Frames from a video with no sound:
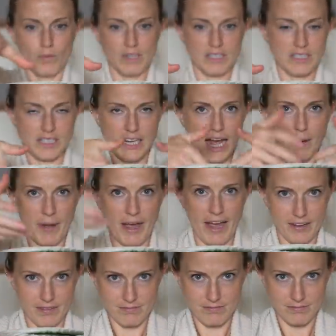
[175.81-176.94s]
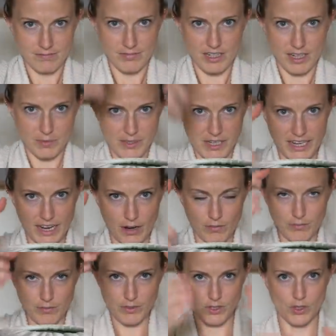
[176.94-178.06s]
It's a top hat upside
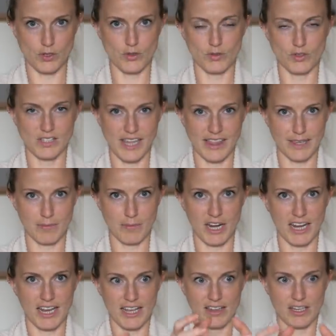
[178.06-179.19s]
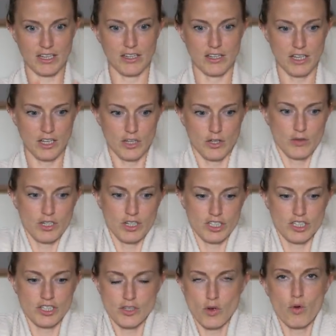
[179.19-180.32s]
down. So you set them on it and then you
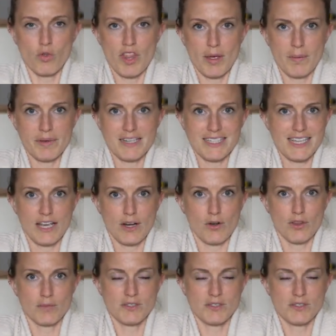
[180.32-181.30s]
literally just hold them because they can't hold